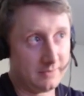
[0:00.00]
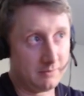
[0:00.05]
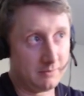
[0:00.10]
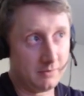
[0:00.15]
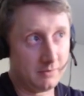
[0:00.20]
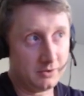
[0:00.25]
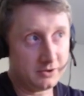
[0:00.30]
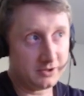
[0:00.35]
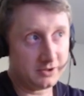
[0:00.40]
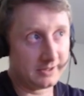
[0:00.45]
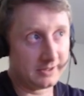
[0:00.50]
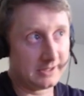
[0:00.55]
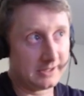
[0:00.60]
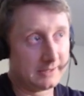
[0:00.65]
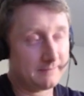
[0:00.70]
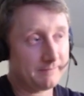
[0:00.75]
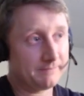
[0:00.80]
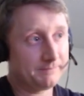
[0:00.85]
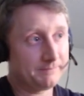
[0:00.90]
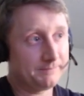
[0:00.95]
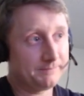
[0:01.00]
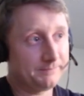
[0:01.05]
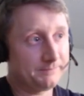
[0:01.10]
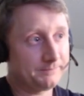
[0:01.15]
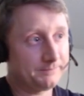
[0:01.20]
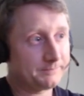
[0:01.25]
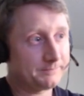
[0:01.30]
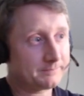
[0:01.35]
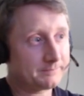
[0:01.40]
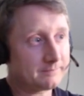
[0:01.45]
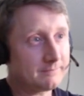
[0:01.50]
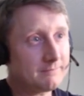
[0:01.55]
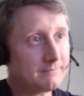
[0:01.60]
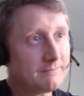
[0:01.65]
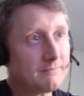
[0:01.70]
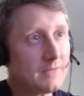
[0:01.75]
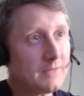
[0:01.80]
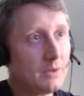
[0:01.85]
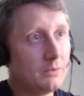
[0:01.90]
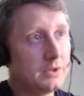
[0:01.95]
Emotionally,
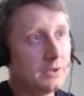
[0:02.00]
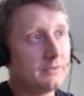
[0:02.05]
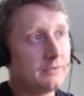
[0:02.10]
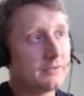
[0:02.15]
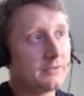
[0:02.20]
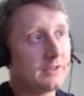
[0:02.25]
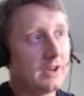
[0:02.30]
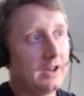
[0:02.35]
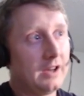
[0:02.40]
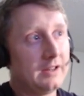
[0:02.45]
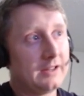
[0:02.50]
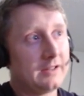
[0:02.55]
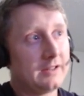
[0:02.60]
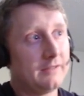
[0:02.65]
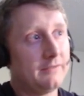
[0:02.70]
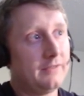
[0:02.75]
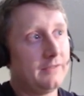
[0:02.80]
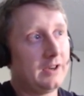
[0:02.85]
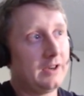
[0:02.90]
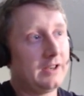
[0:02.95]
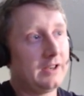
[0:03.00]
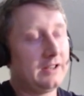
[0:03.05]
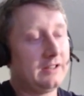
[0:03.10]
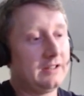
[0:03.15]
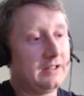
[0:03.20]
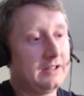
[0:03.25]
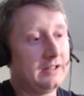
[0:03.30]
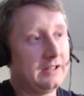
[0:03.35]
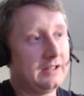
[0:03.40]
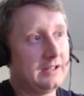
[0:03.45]
when you've got like a very